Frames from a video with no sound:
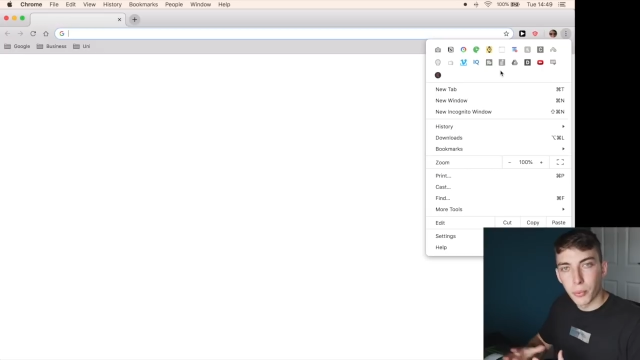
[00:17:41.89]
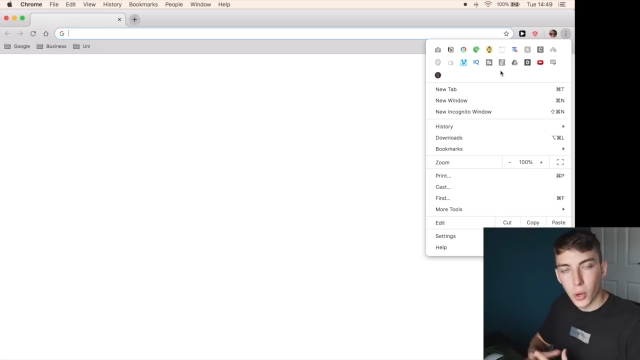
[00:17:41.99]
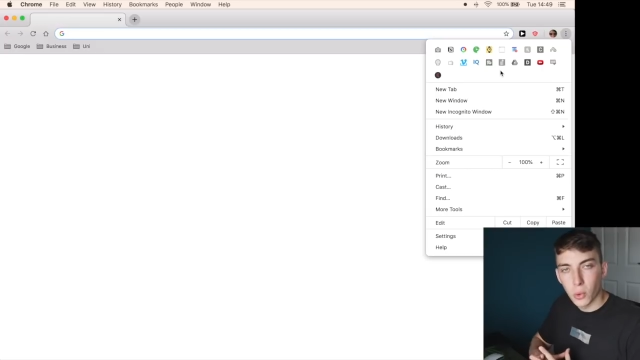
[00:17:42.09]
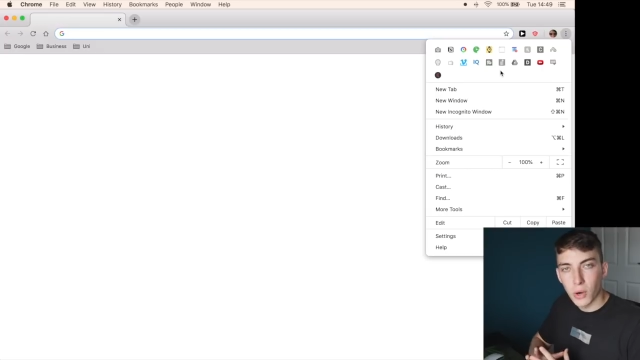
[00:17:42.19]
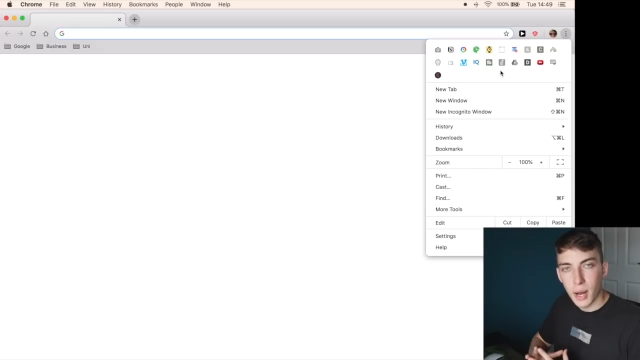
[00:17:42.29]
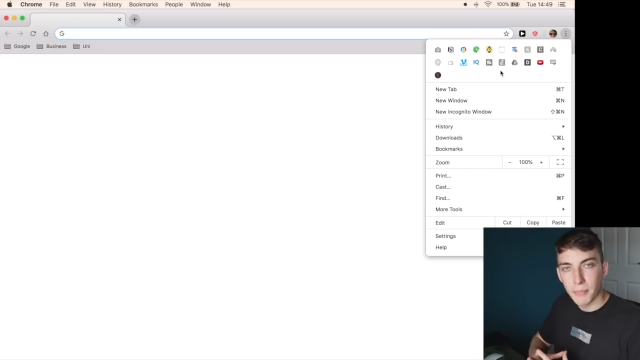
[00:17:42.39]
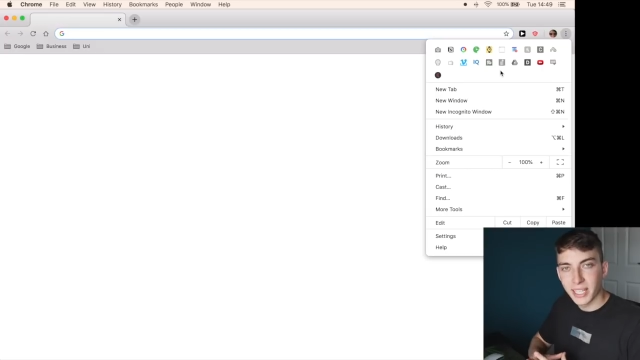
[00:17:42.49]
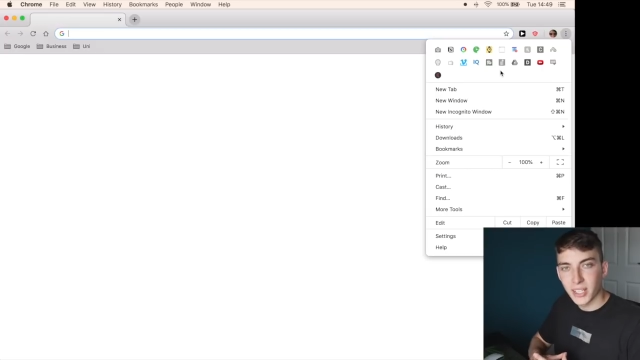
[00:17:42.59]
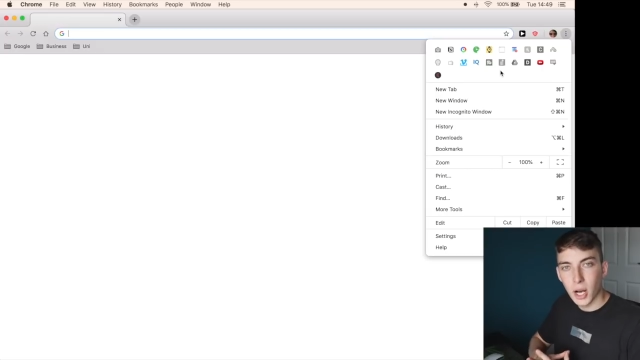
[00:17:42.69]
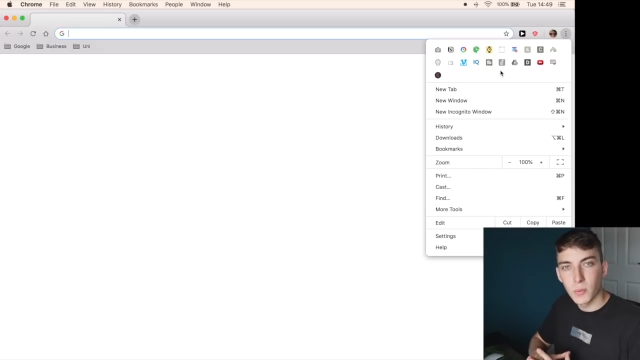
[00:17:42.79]
program,
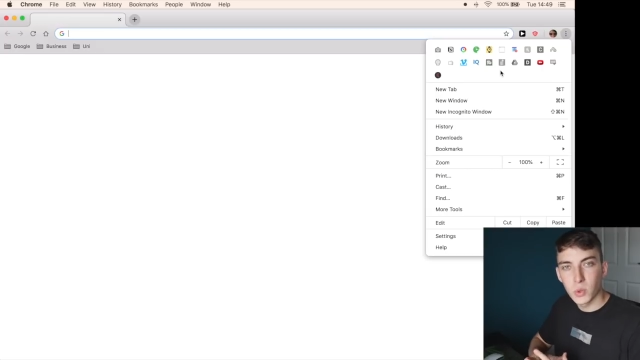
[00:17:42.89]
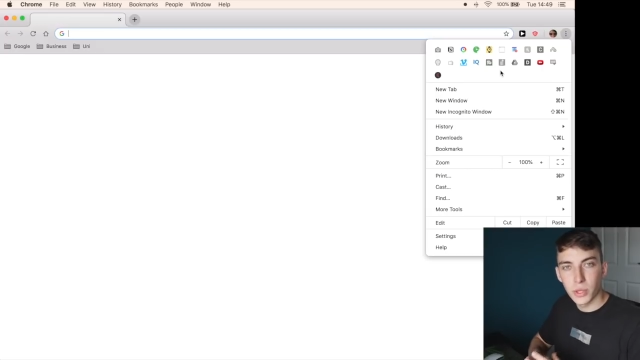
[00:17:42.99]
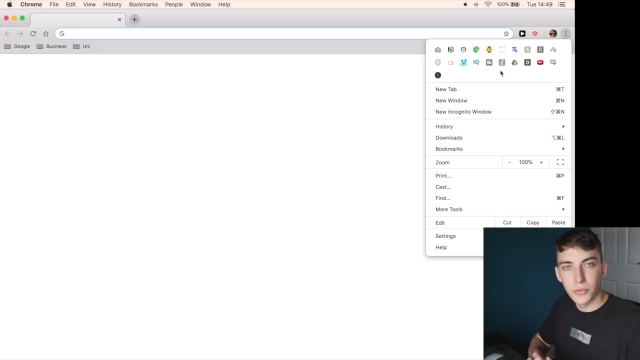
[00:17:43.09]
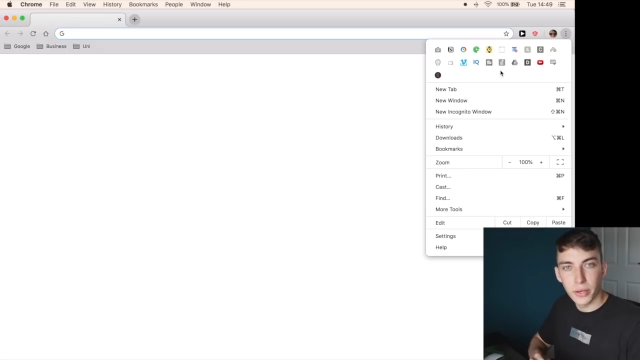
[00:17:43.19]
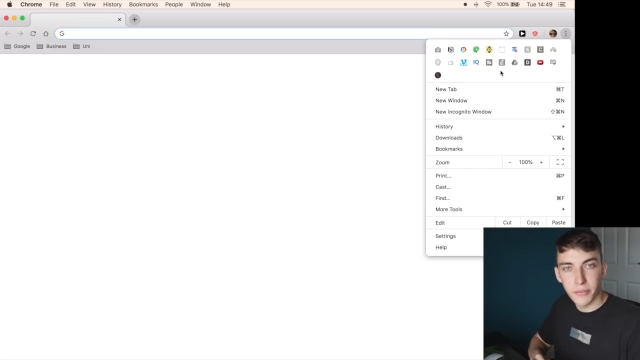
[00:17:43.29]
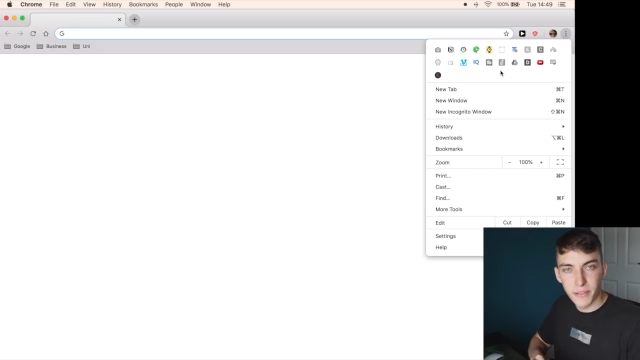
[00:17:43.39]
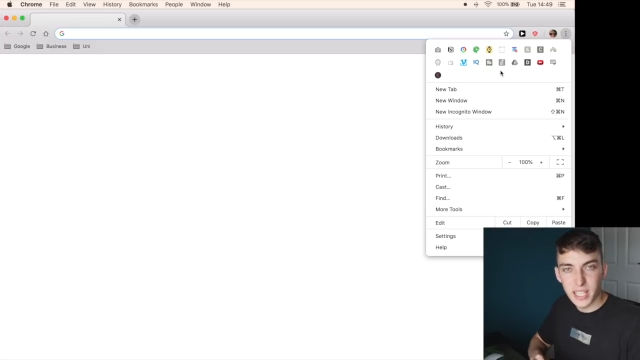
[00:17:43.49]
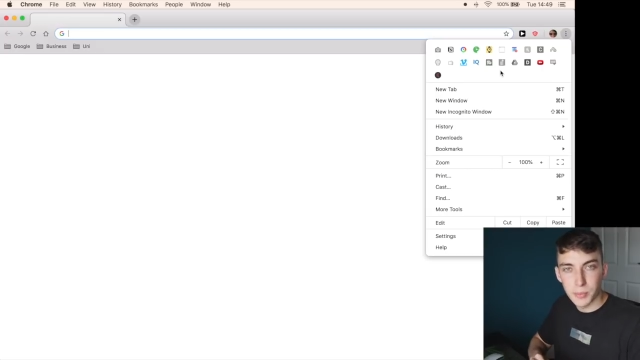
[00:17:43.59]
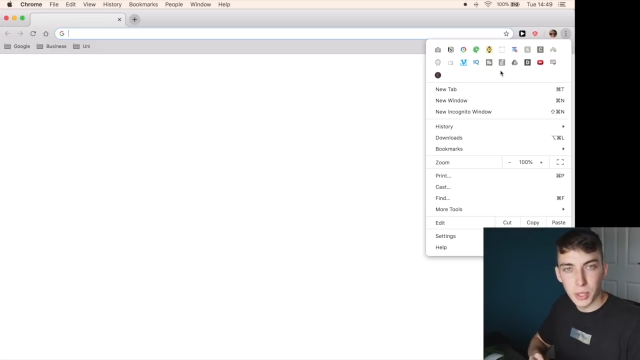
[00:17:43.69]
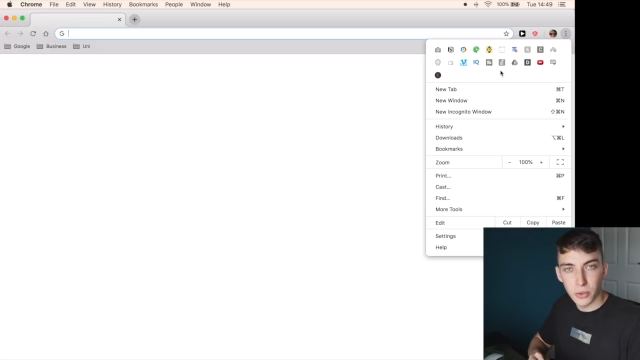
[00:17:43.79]
it comes with a free
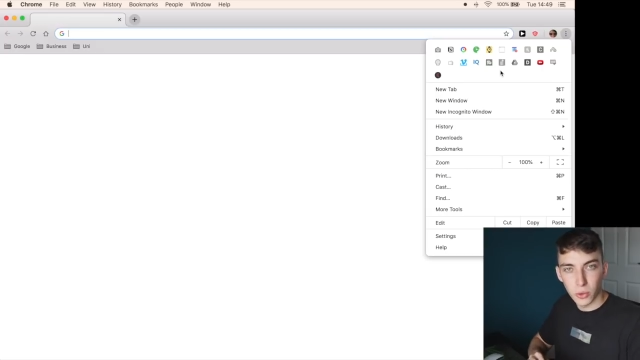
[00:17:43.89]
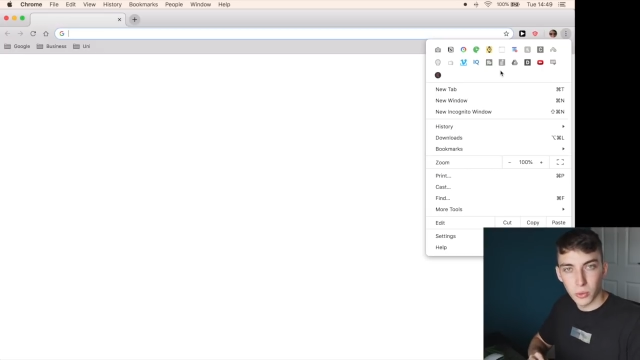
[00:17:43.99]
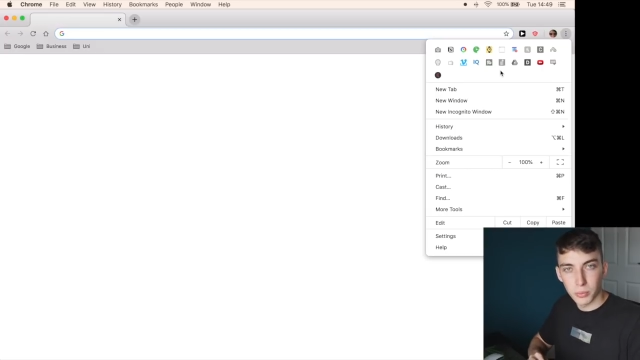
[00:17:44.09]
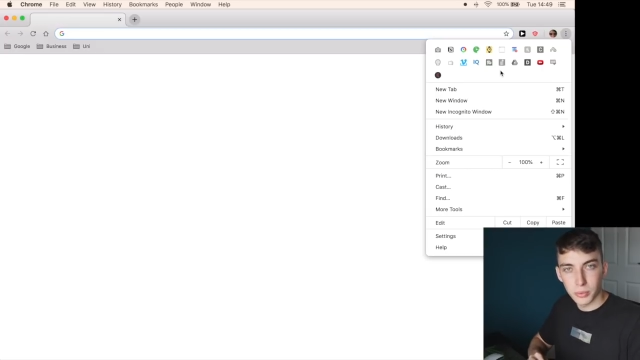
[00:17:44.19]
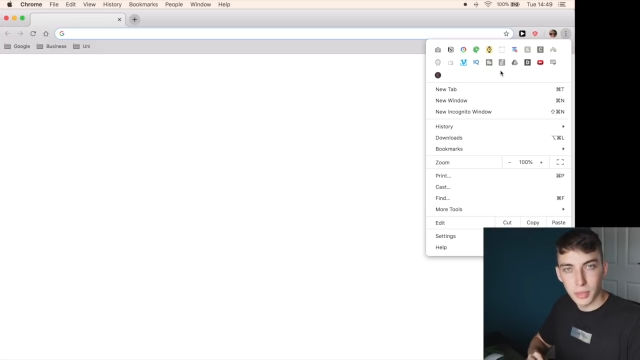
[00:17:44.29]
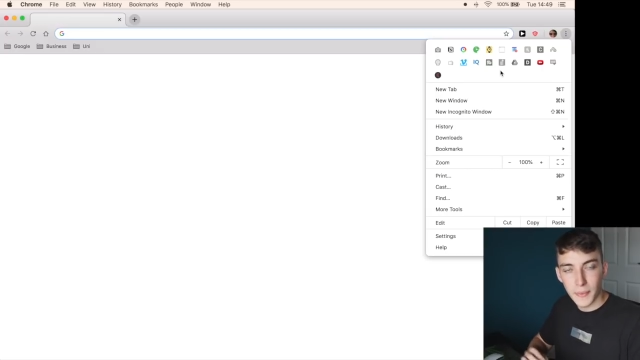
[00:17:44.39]
Facebook group,